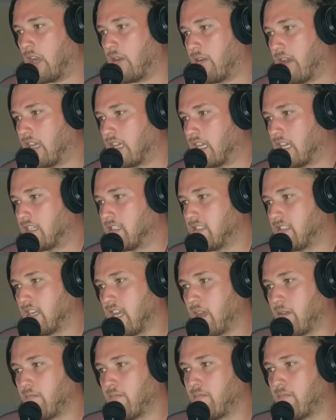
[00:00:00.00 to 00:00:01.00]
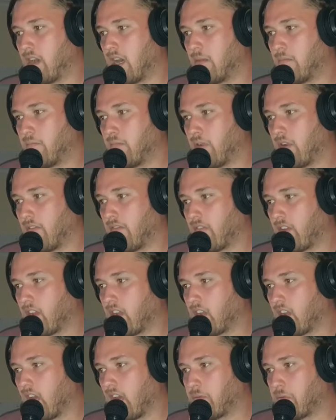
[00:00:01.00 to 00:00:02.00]
Anyway, yesterday my
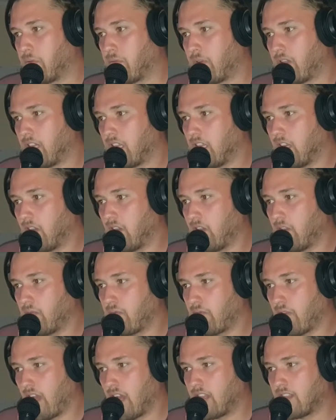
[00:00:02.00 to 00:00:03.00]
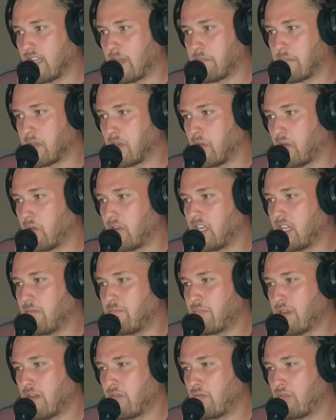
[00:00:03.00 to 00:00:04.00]
boyfriend and I were really riled up and
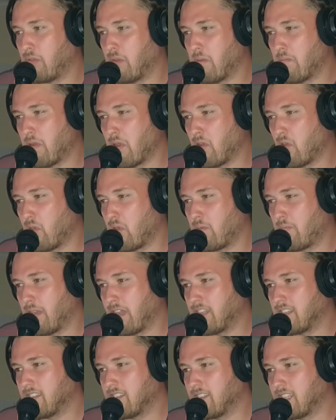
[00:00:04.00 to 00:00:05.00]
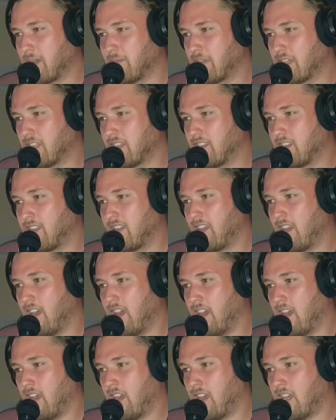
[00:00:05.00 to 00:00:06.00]
horny, but we were both being stubborn.
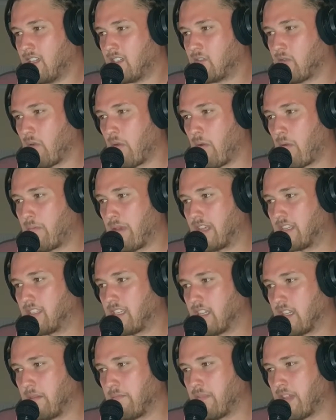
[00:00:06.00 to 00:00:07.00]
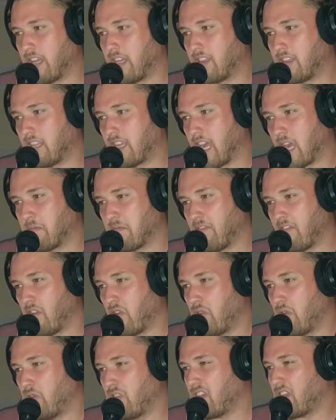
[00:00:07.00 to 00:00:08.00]
So we were basically playing the game of
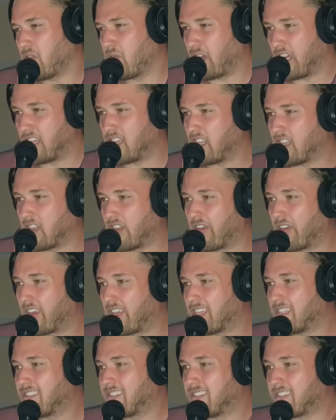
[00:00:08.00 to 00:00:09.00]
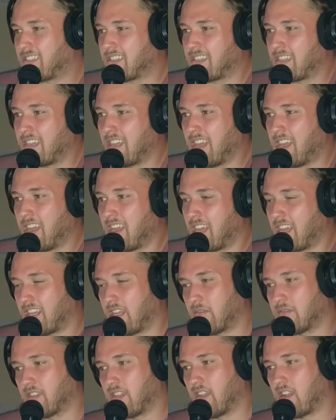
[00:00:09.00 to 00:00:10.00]
who can wait the longest.
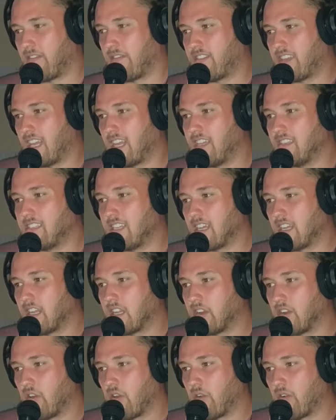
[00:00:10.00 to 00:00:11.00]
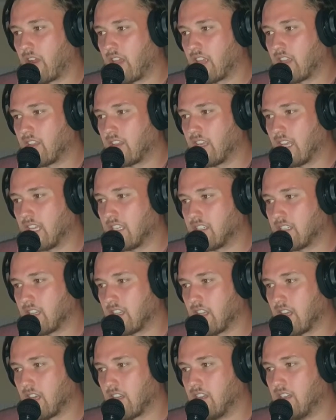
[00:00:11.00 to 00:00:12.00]
And there was a lot of teasing and ignoring each
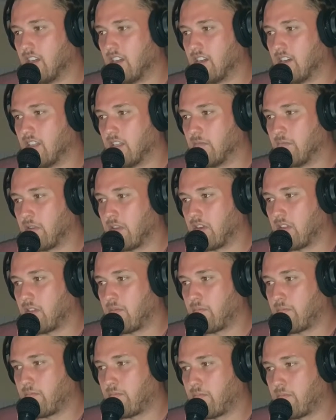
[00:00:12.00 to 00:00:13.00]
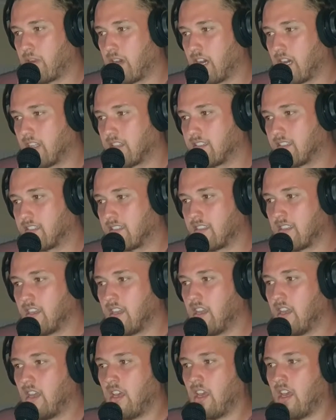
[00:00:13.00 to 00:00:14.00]
other on the both parts
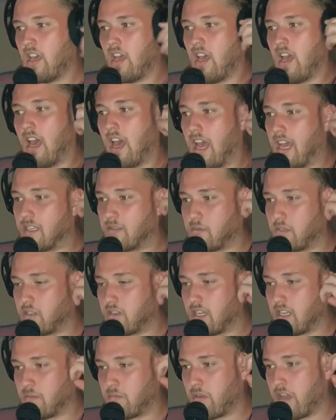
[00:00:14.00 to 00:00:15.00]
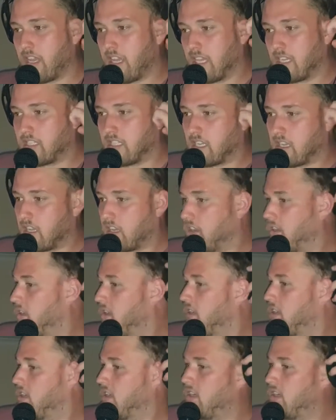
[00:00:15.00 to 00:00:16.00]
as we tried to break each other.